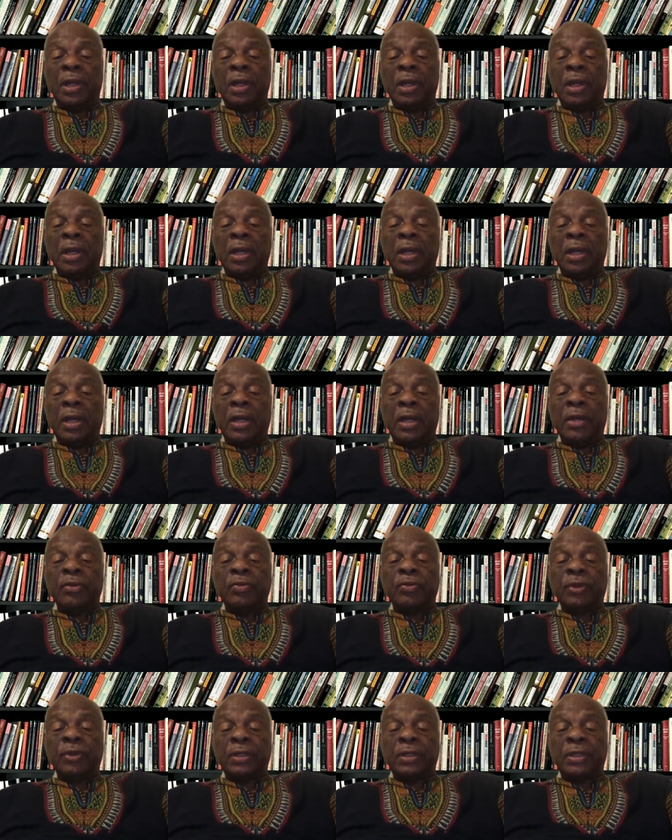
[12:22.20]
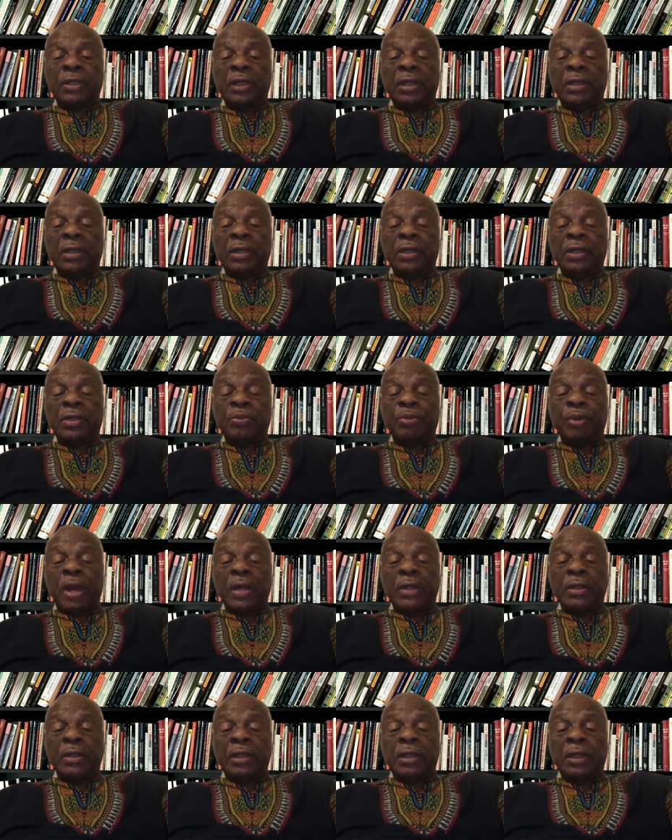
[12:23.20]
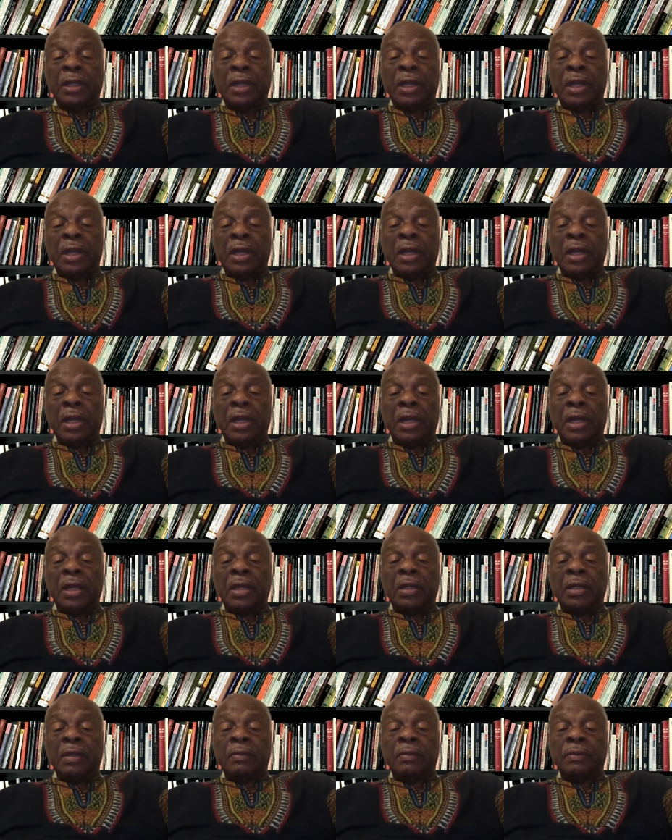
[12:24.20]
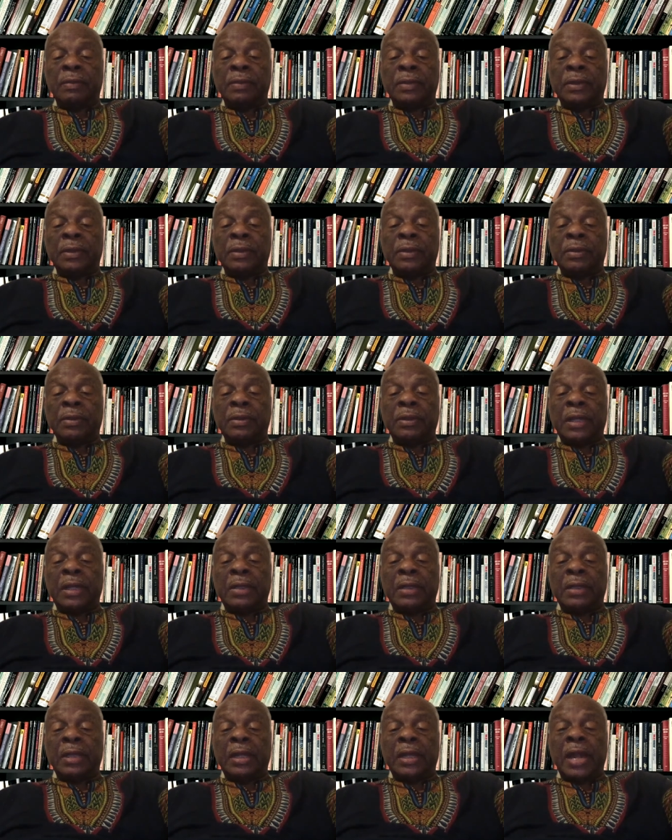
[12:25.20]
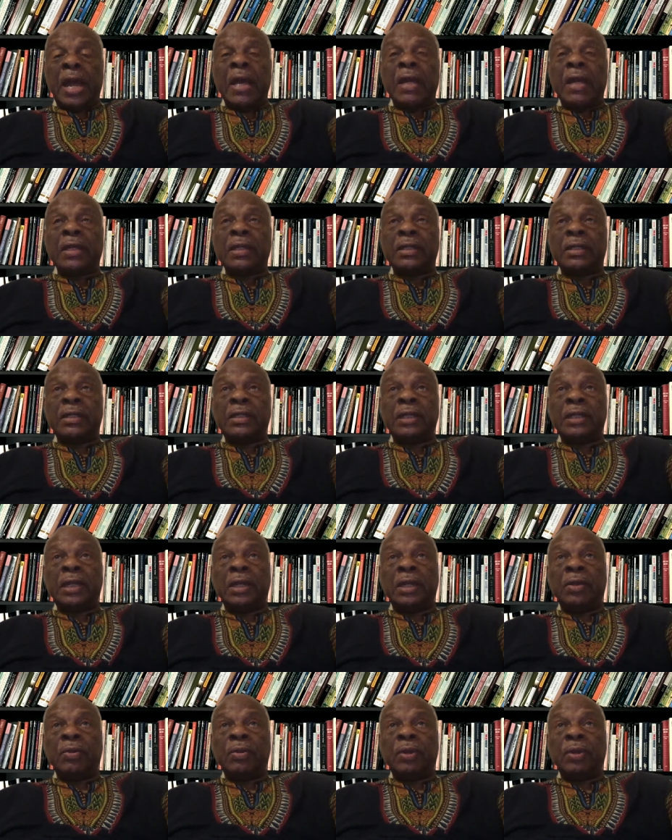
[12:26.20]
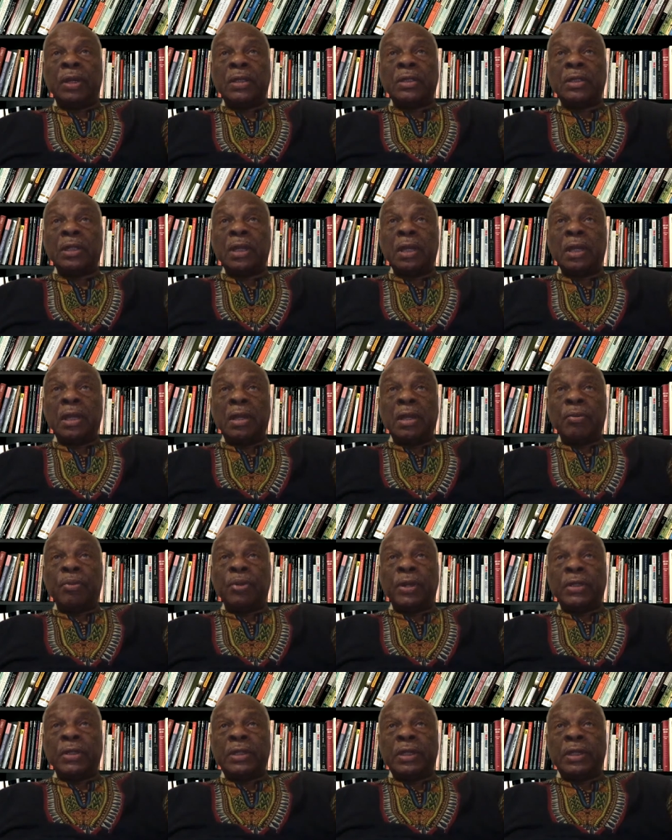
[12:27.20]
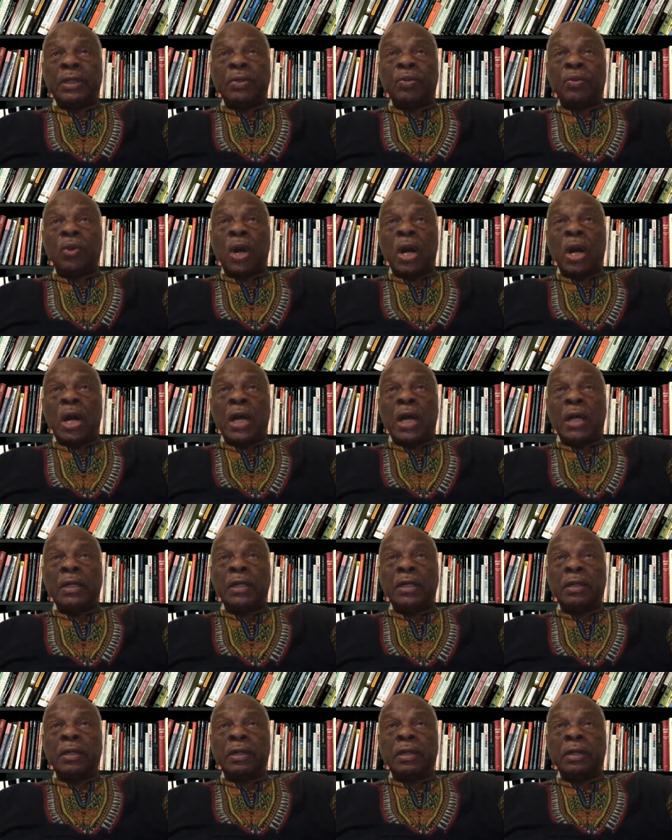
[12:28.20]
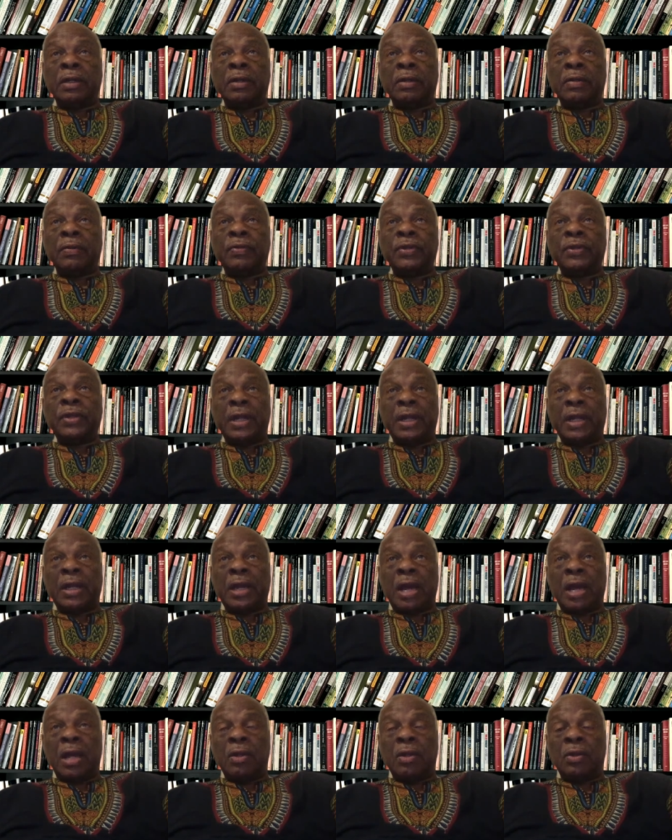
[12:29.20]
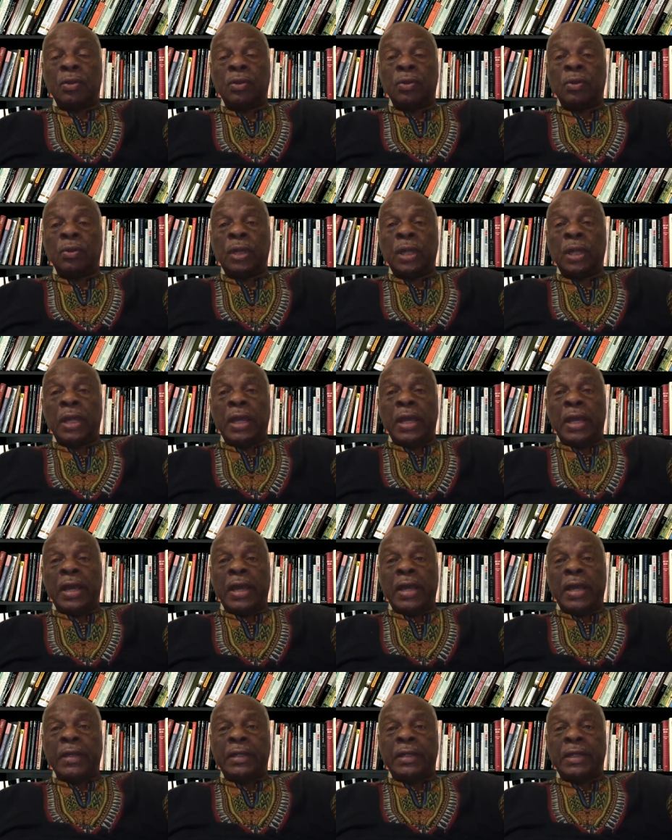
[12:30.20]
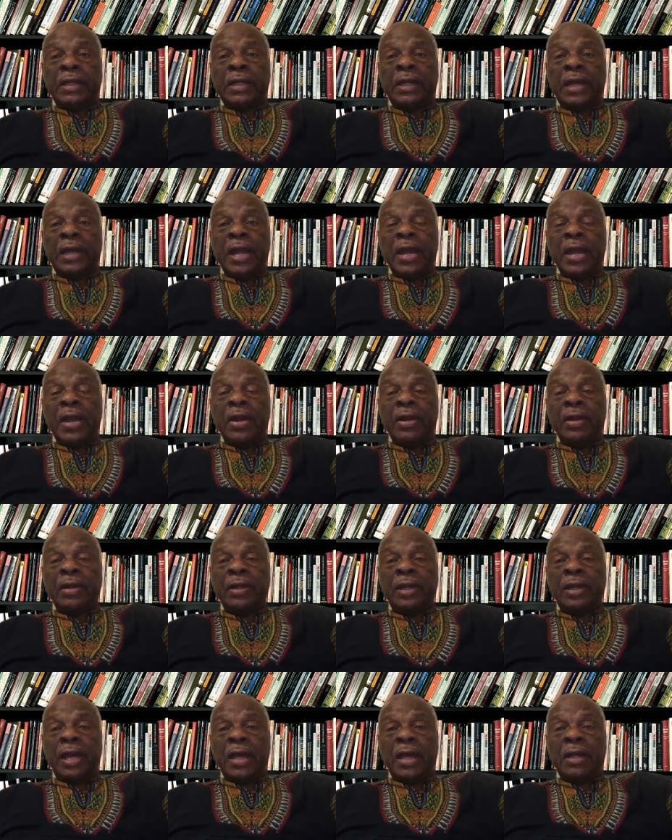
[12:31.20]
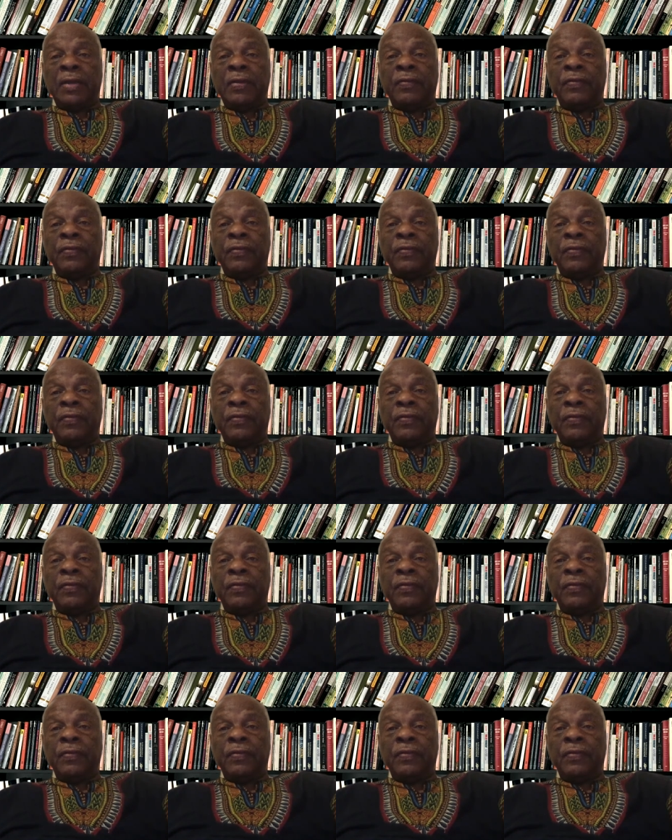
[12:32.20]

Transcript: interest in this project that I could see was President Wade of Senegal, who had declared that if